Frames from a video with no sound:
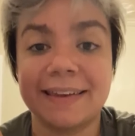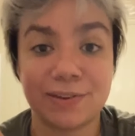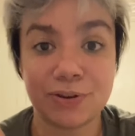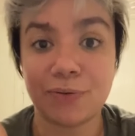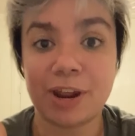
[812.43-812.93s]

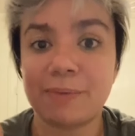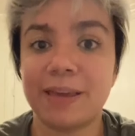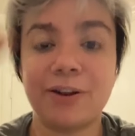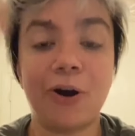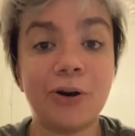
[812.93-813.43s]
You know what I
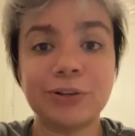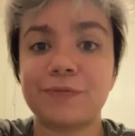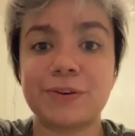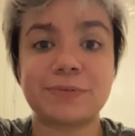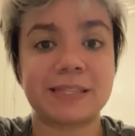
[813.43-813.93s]
mean? All
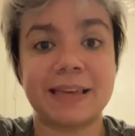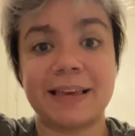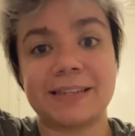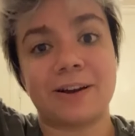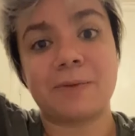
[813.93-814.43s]
of those
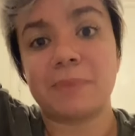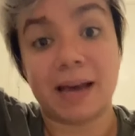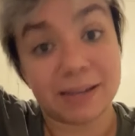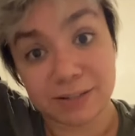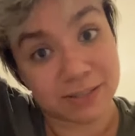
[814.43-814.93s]
things, our
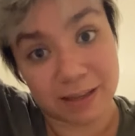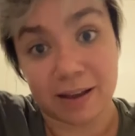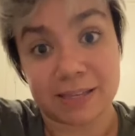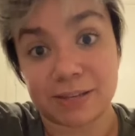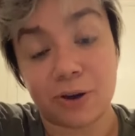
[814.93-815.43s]
mind
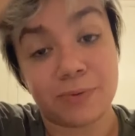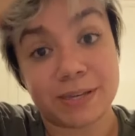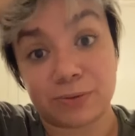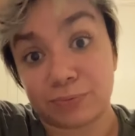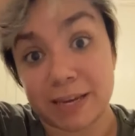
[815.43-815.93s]
is
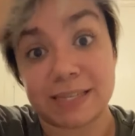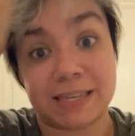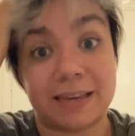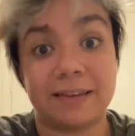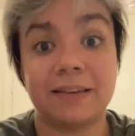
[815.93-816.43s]
always
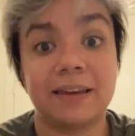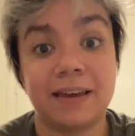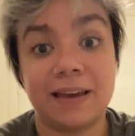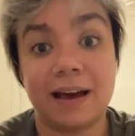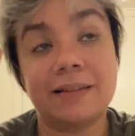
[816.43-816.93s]
racing
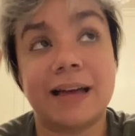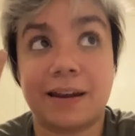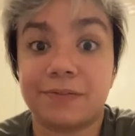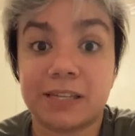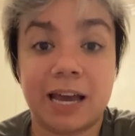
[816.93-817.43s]
a
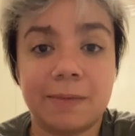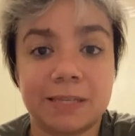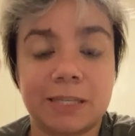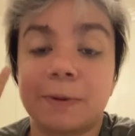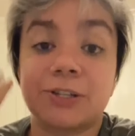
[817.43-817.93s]
lot of times,
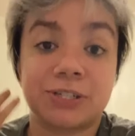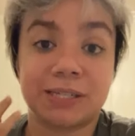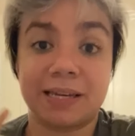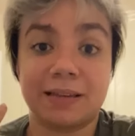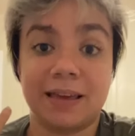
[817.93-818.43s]

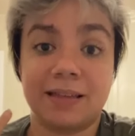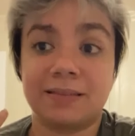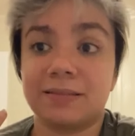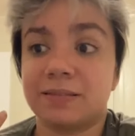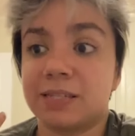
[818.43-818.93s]
especially in
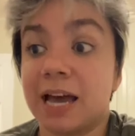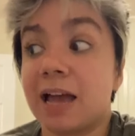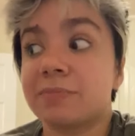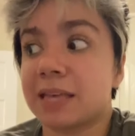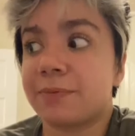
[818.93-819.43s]

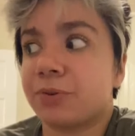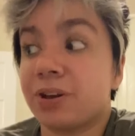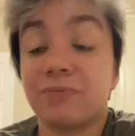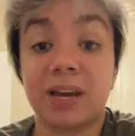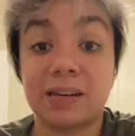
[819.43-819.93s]
times like we're
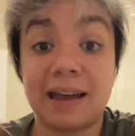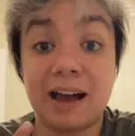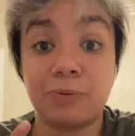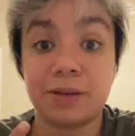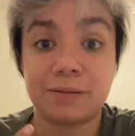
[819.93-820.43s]
in right
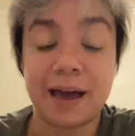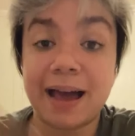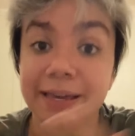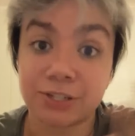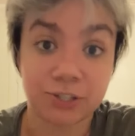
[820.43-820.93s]
now with
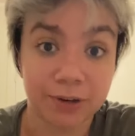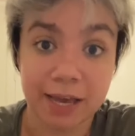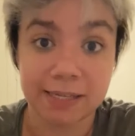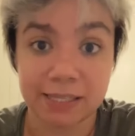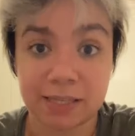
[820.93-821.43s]
high
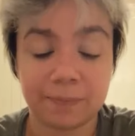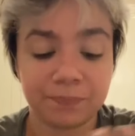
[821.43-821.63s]
stress.